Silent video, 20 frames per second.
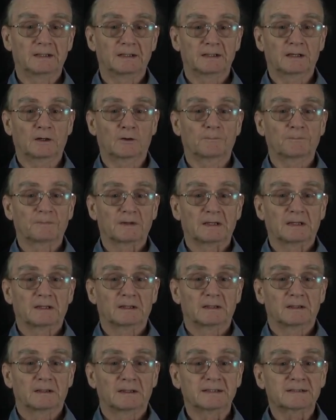Now,
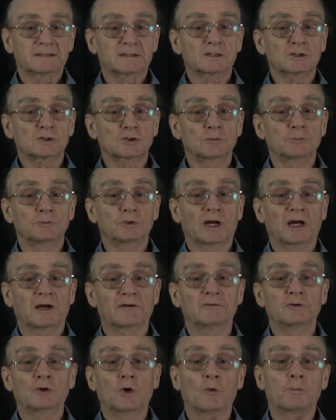let's assume you
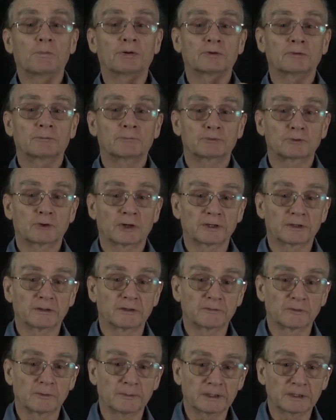have no prior
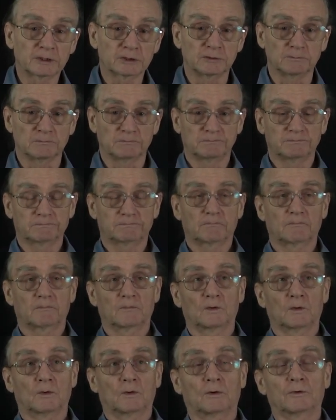information,
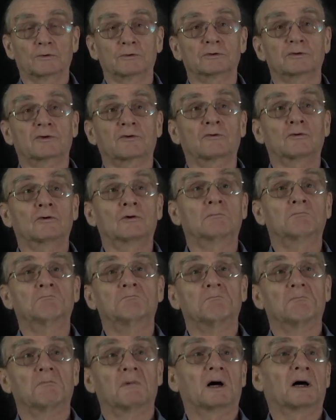or you
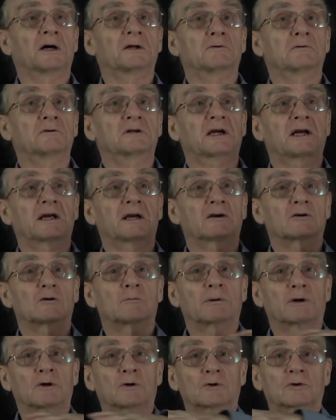assume I don't care
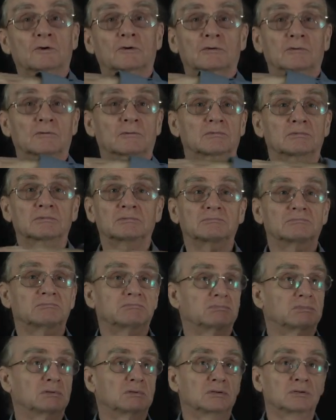about
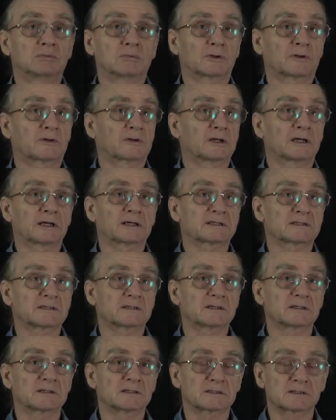what the x
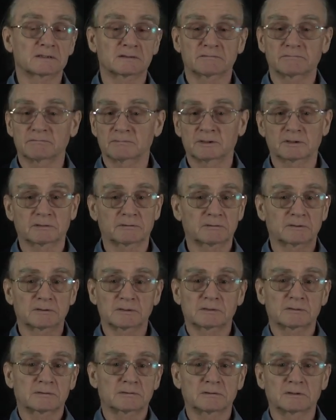is, which
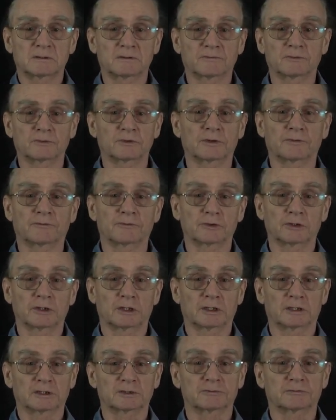is in a very, very
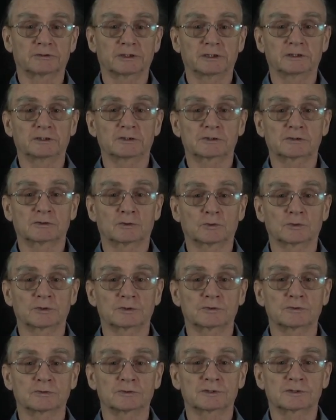large range. So
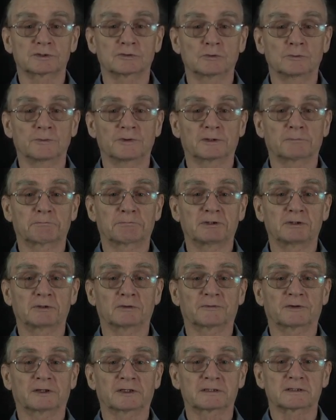as you assume that p
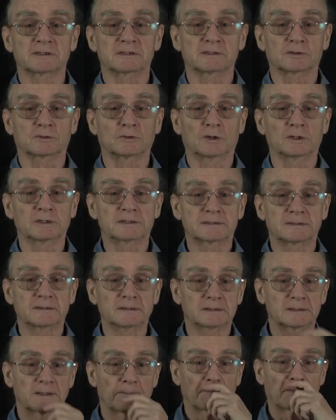of x is a
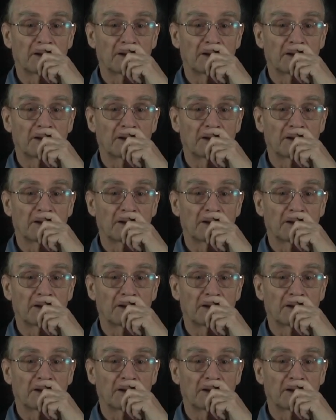constant